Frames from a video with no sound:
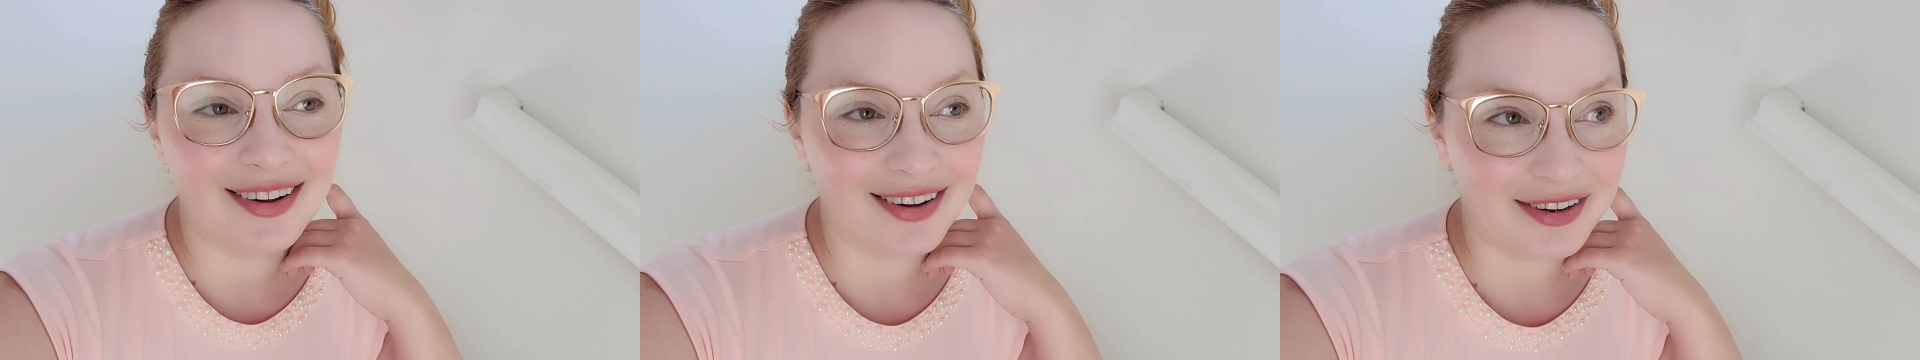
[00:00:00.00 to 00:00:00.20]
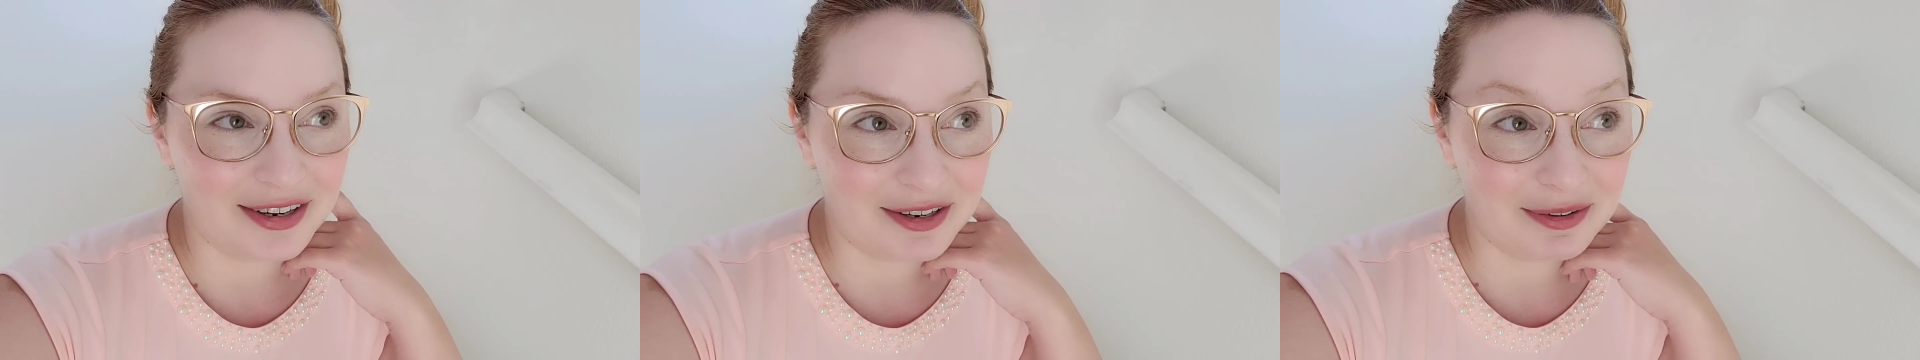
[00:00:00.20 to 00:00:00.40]

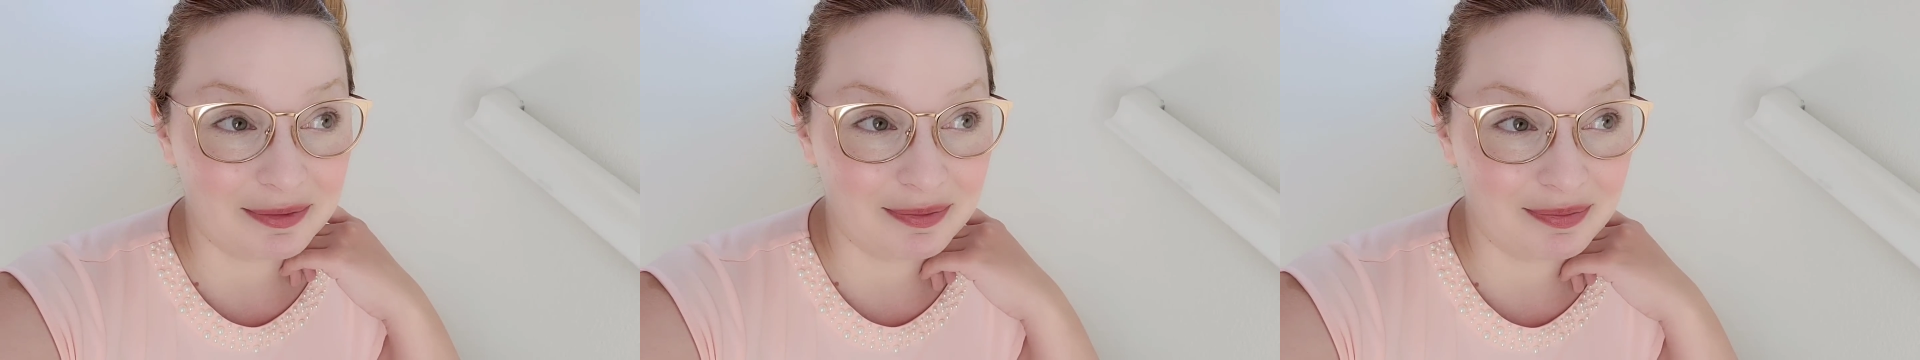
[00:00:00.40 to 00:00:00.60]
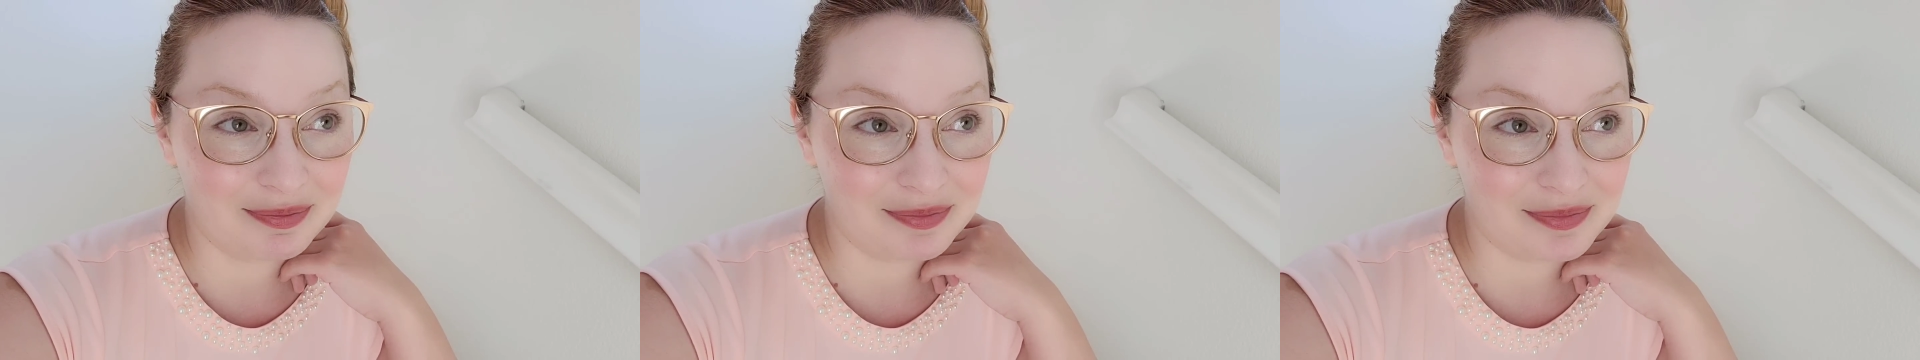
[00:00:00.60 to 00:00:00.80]

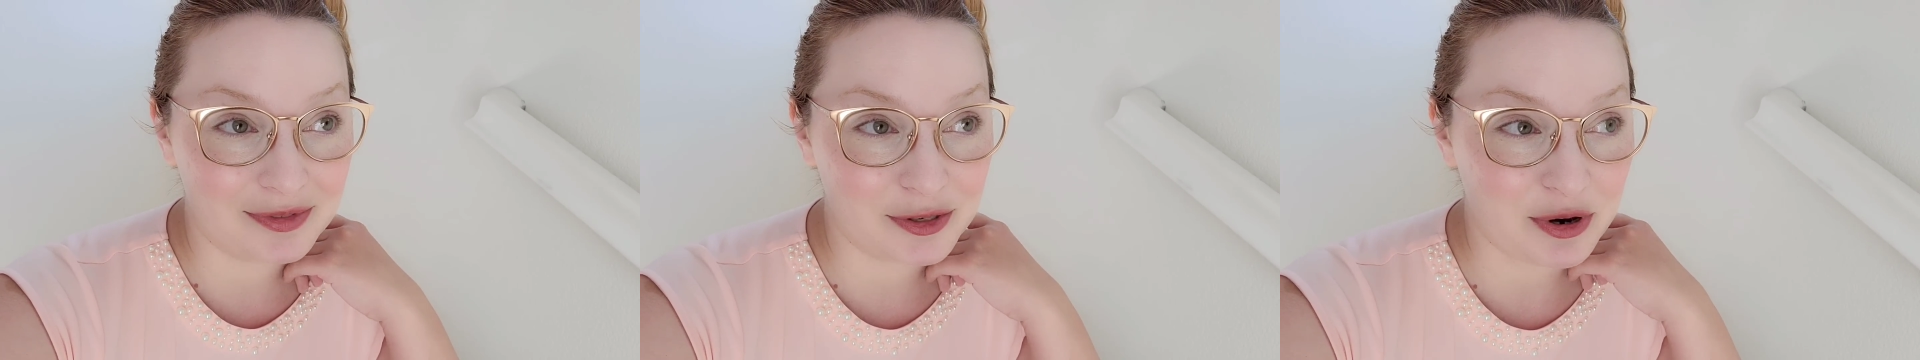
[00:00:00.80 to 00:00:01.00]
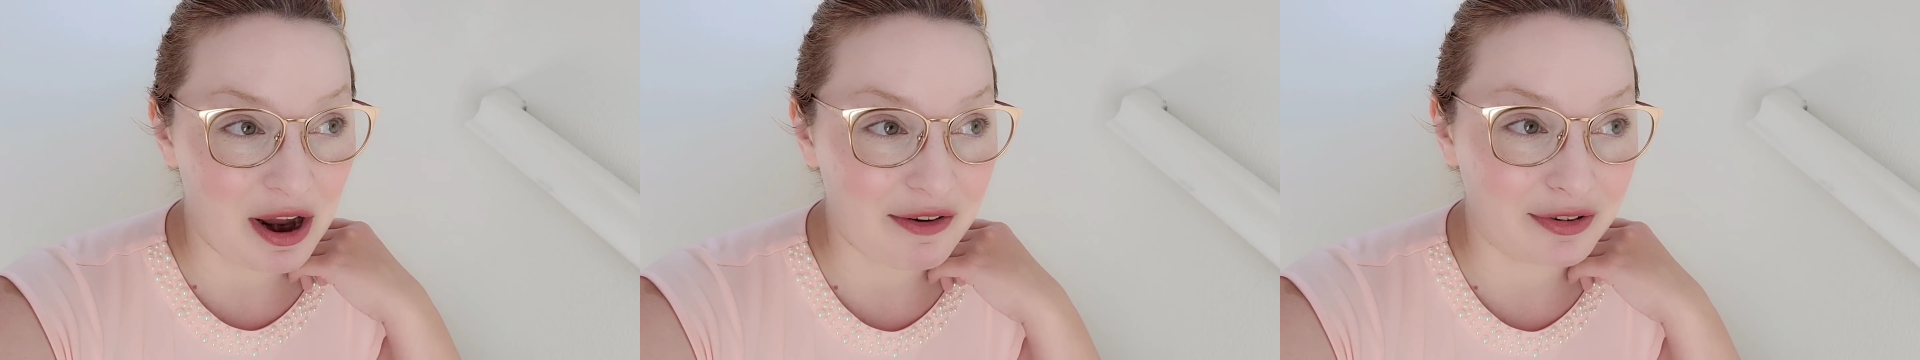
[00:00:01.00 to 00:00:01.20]
Um,
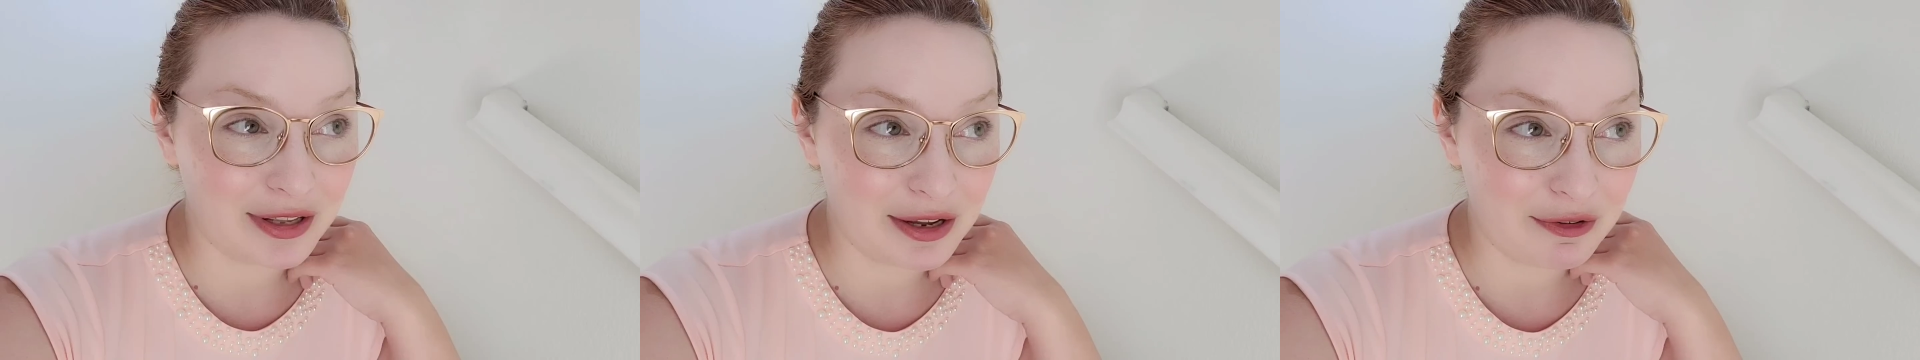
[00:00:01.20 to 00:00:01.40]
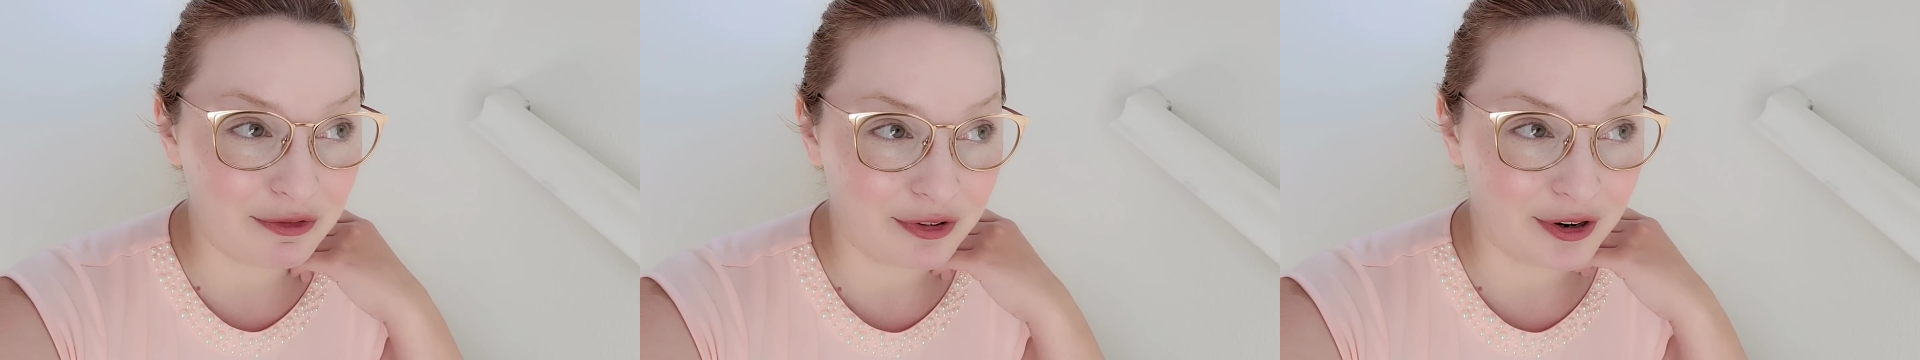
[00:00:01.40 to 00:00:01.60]

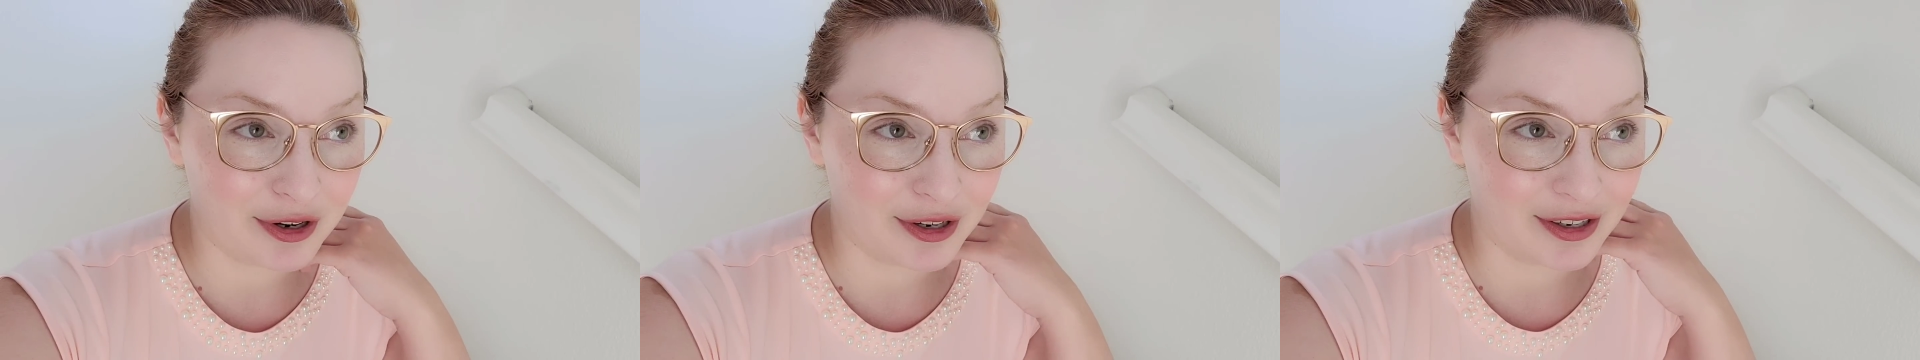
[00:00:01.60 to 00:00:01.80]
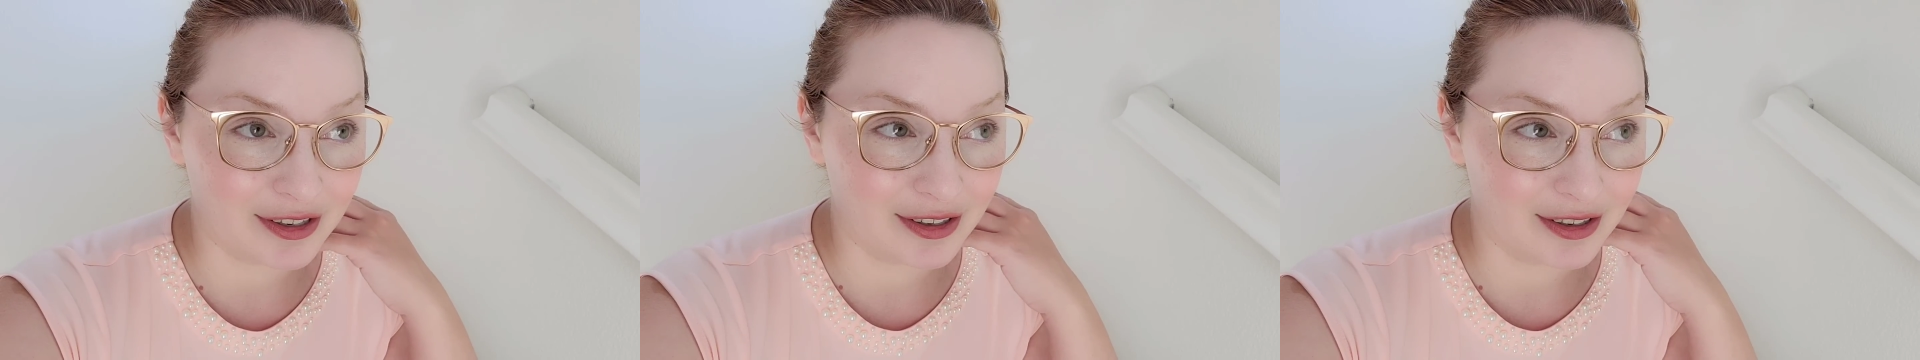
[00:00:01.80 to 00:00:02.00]
traveling
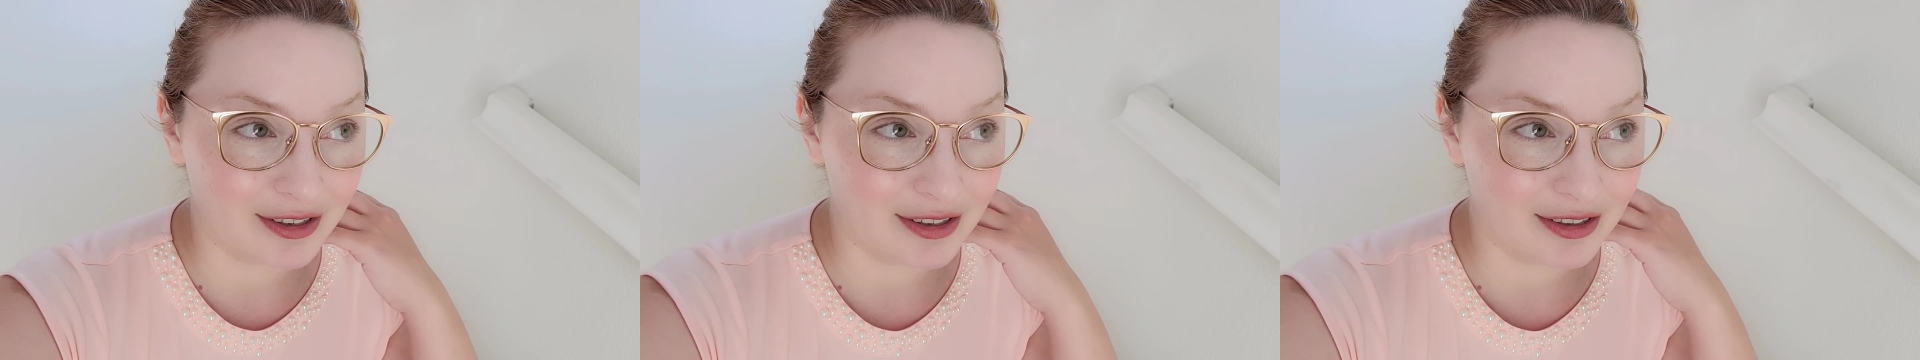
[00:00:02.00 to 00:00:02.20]
for